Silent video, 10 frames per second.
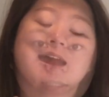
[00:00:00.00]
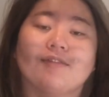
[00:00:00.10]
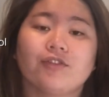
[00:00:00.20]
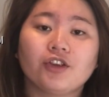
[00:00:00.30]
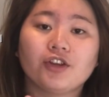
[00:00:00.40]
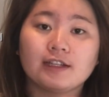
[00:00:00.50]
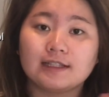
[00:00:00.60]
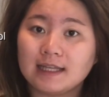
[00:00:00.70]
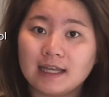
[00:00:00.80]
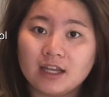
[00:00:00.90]
After the
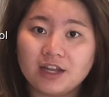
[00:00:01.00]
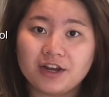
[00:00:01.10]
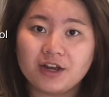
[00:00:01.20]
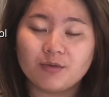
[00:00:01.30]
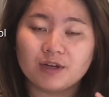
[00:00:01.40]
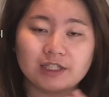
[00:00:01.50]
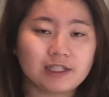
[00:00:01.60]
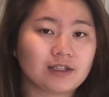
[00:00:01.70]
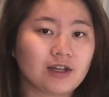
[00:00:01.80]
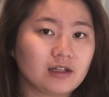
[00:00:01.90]
skincare, we're
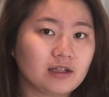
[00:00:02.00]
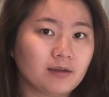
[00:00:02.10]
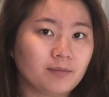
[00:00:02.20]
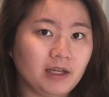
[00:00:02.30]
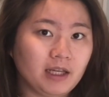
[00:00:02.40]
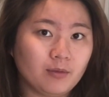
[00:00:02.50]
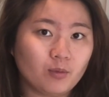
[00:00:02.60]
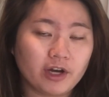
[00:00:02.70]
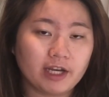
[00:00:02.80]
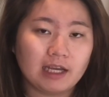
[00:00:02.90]
just gonna be
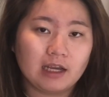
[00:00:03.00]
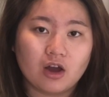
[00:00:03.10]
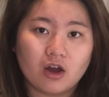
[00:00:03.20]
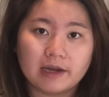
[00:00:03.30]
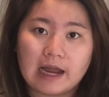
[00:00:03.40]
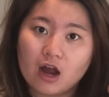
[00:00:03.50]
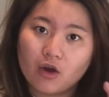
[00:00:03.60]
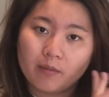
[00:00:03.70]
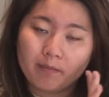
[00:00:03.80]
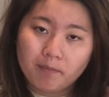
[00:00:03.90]
working on
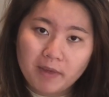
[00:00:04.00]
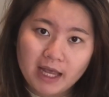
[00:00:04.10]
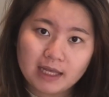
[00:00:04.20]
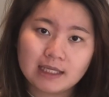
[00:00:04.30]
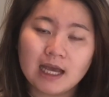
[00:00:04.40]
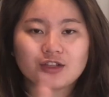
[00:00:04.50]
our base.